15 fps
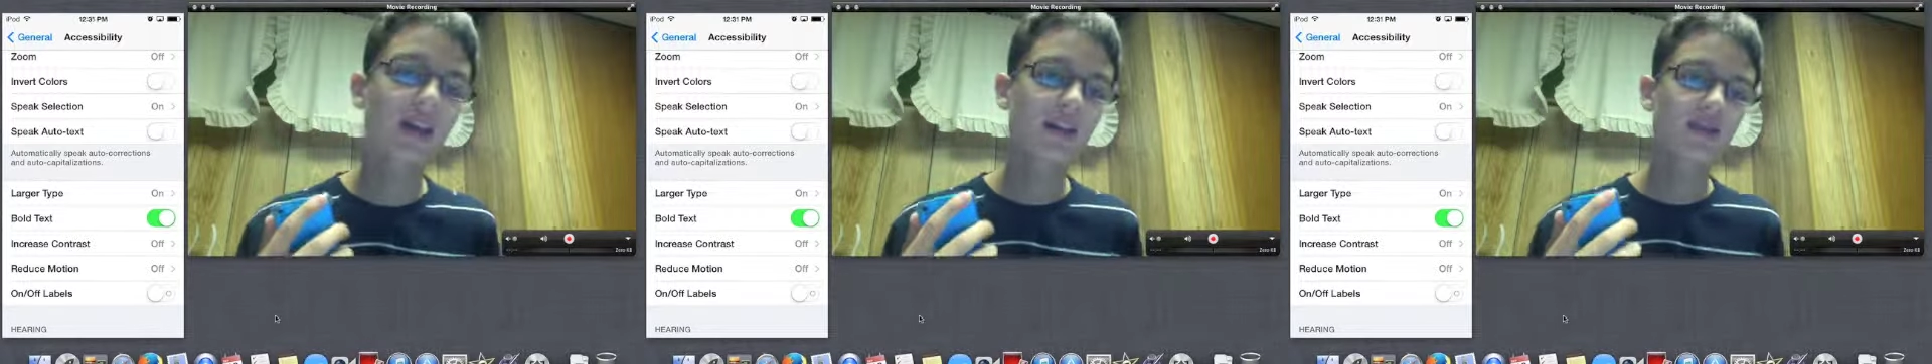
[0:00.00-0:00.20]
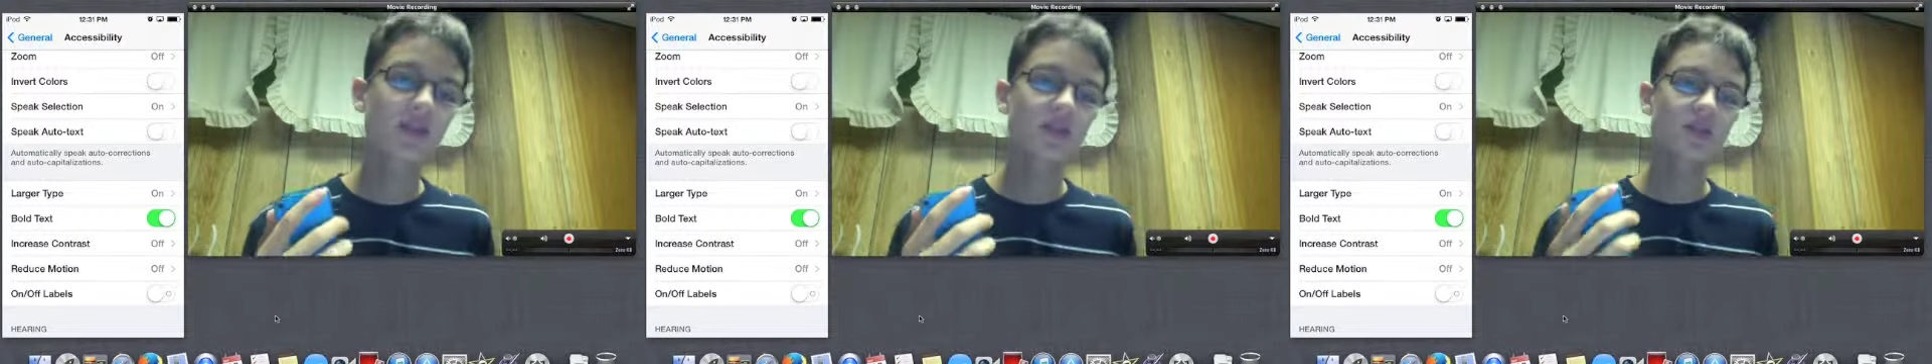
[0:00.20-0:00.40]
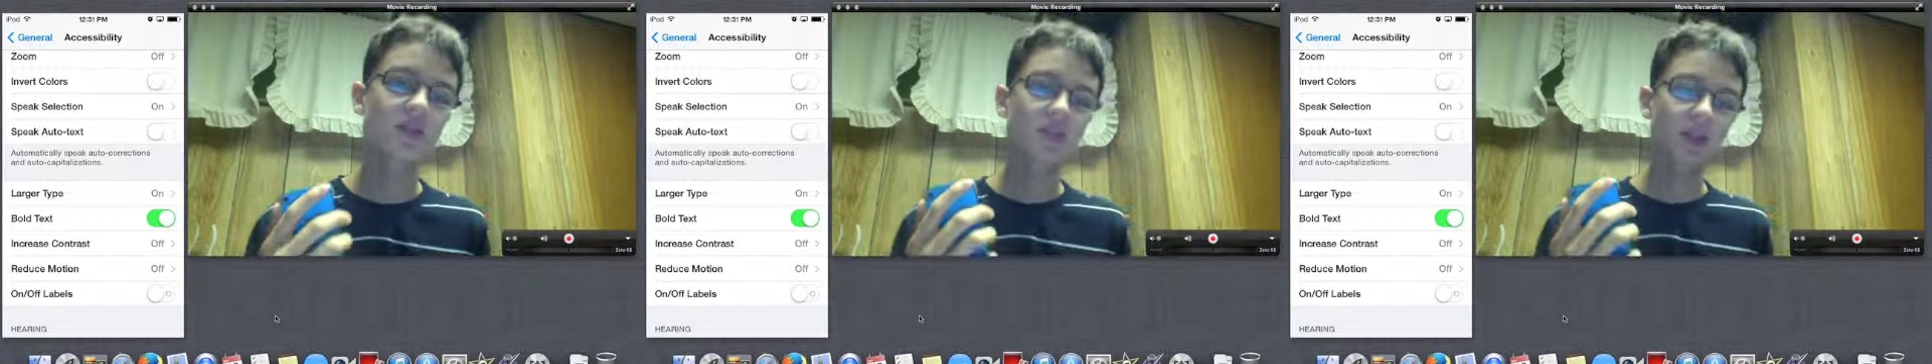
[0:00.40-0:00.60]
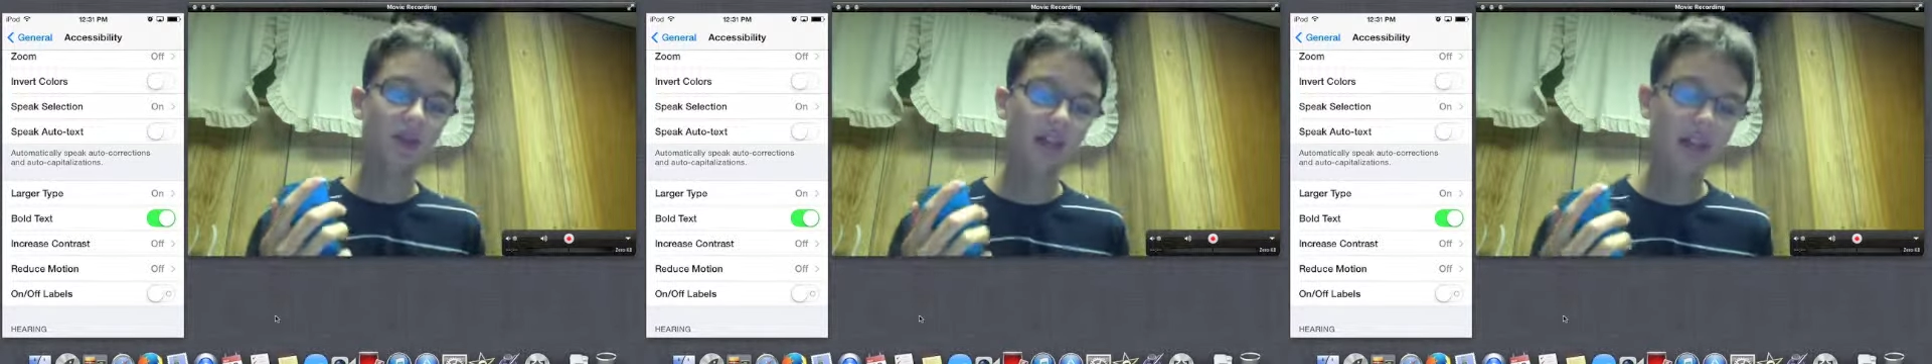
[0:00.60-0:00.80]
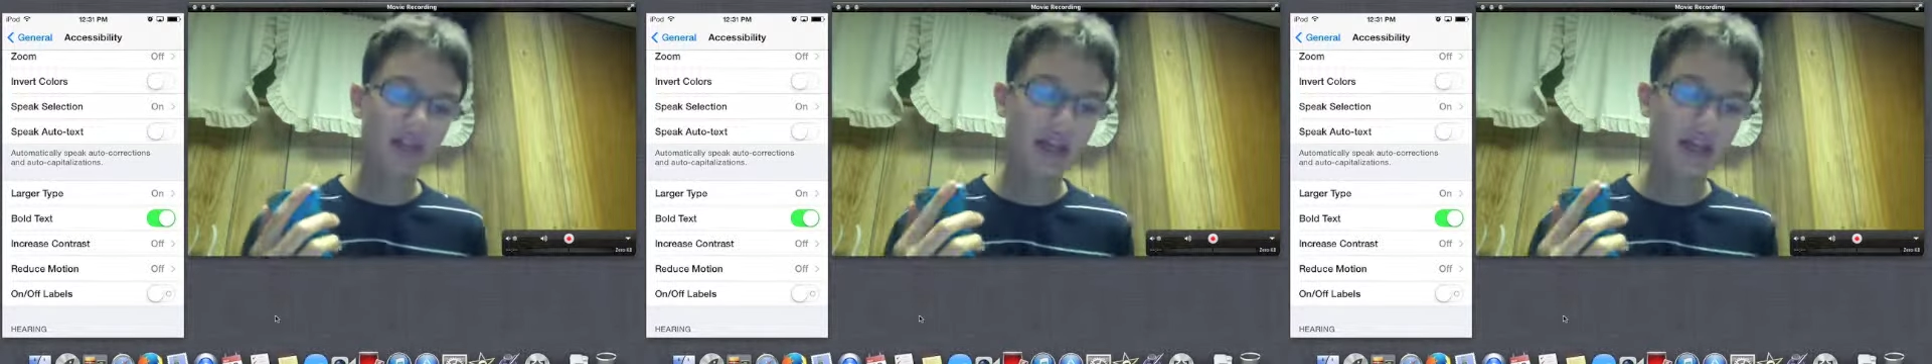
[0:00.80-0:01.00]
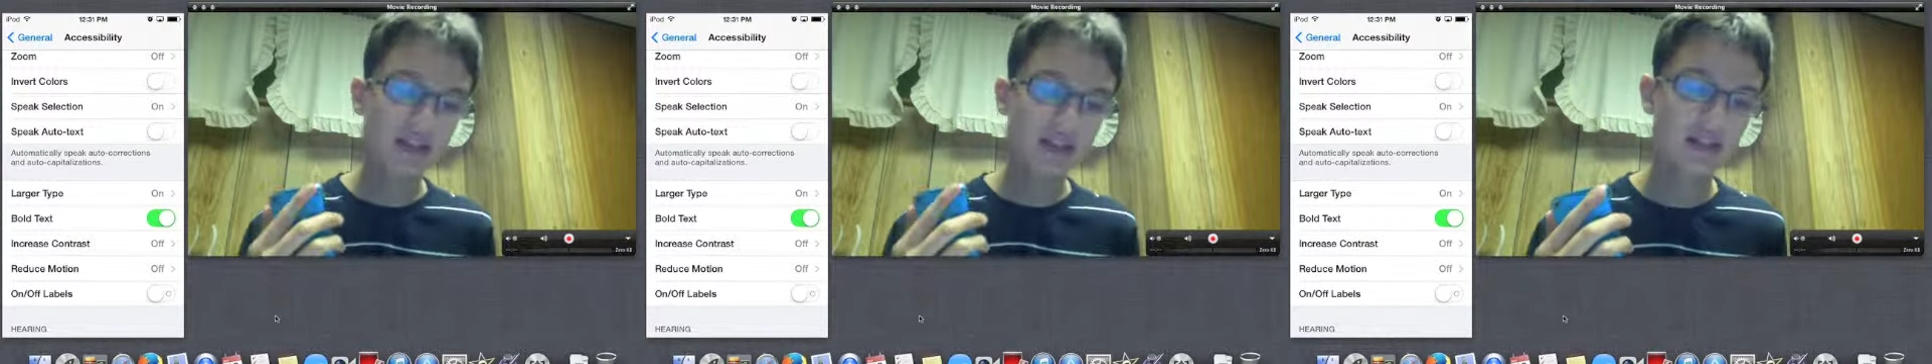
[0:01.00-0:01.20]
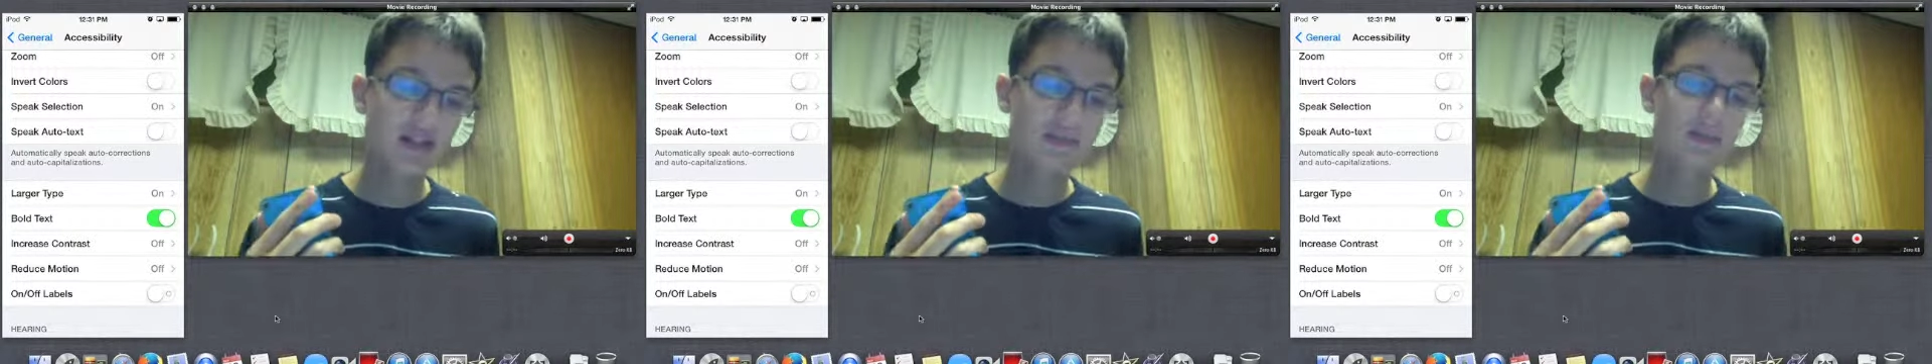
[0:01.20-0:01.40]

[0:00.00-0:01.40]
or something like that,